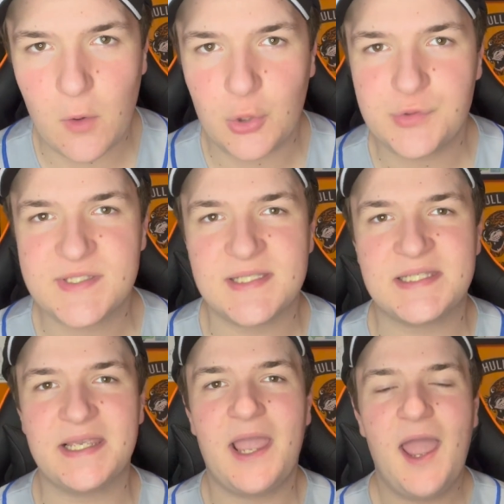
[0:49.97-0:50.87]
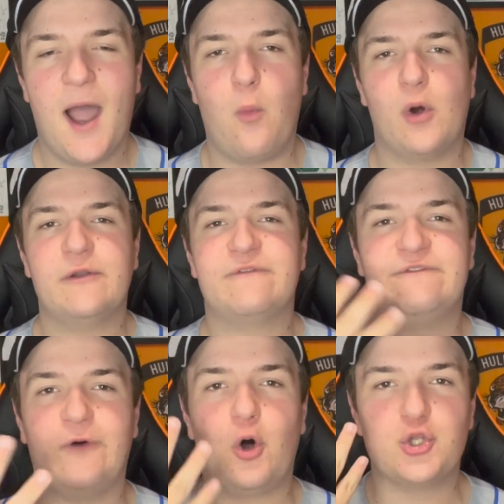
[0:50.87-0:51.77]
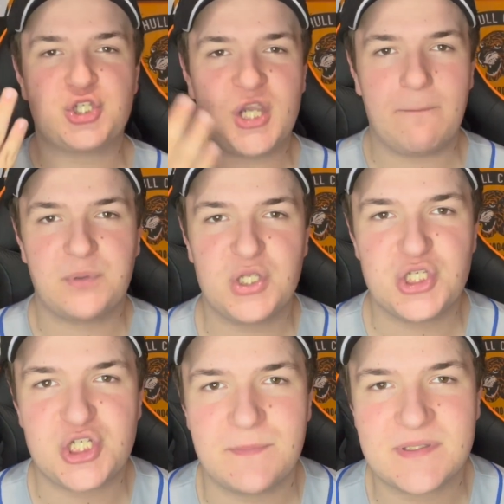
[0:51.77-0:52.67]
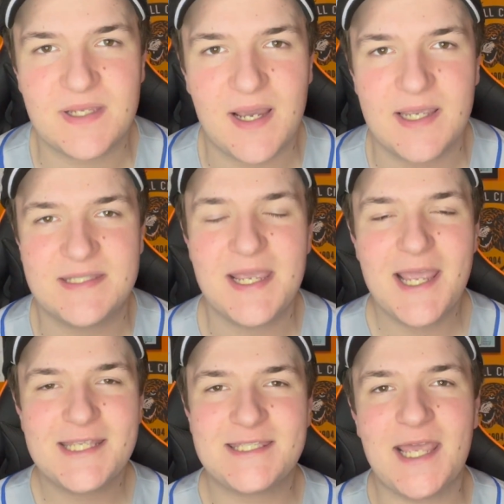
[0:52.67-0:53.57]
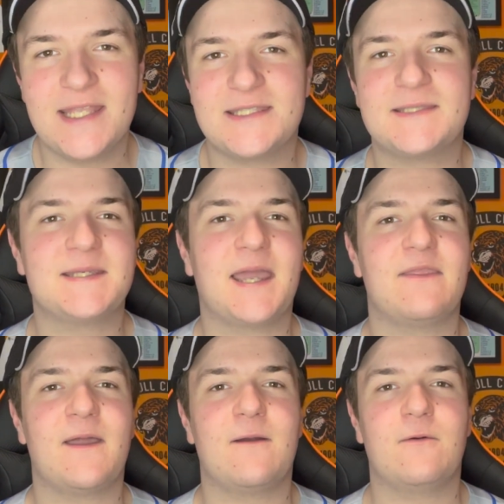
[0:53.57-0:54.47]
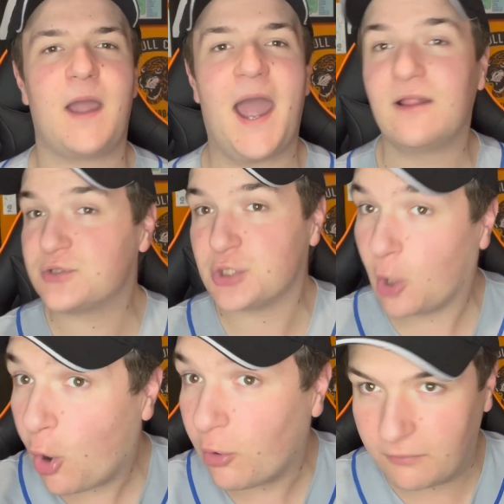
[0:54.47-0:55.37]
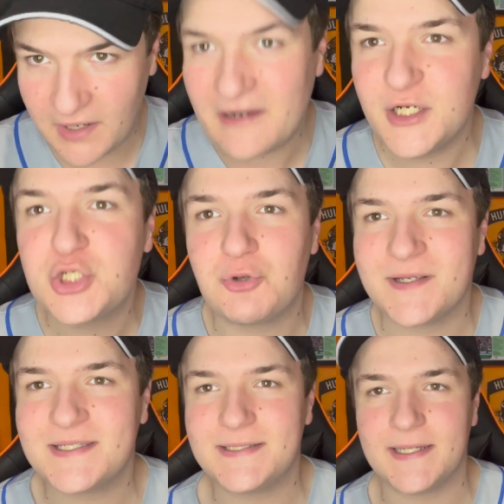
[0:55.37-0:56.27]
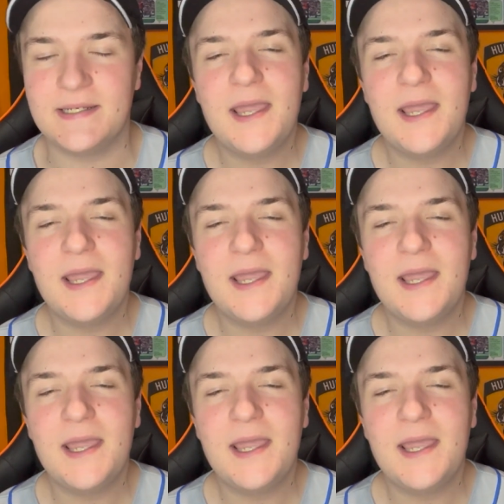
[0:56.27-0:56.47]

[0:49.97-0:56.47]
Hull City are one of 4 championship sides set to get their hands on or are interested in